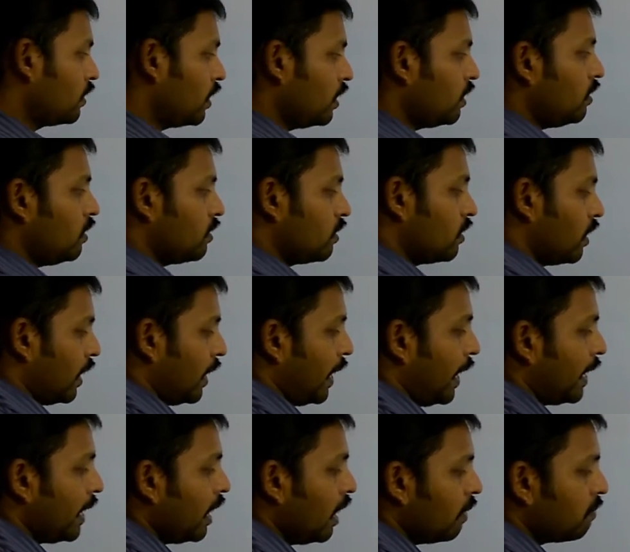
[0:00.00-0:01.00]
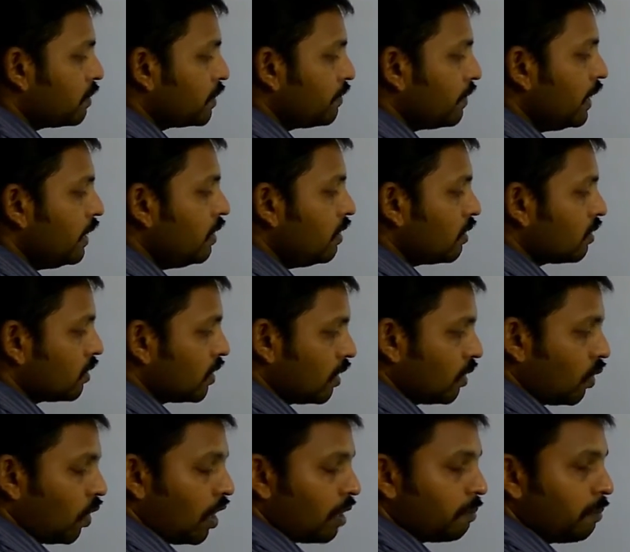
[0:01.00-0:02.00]
Then the angle between
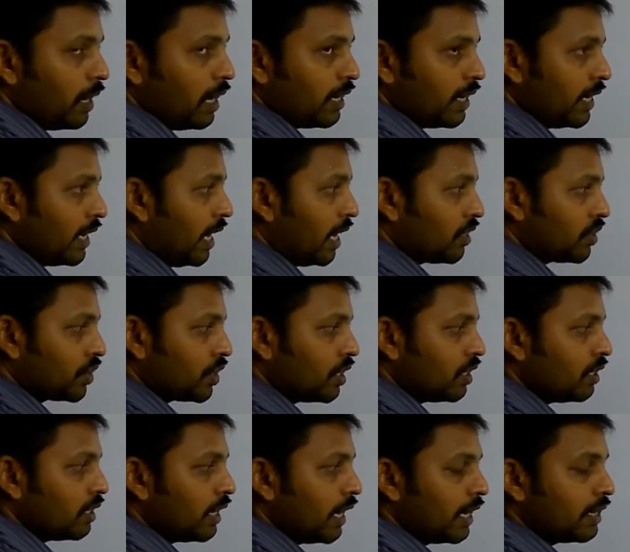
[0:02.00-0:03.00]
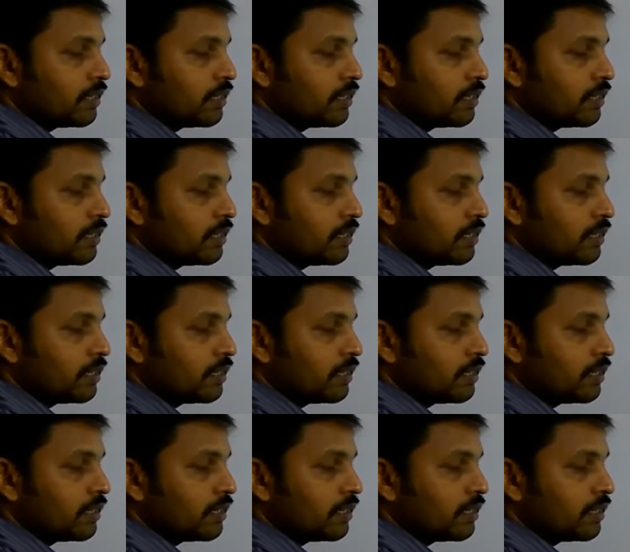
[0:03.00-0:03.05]
the normal reaction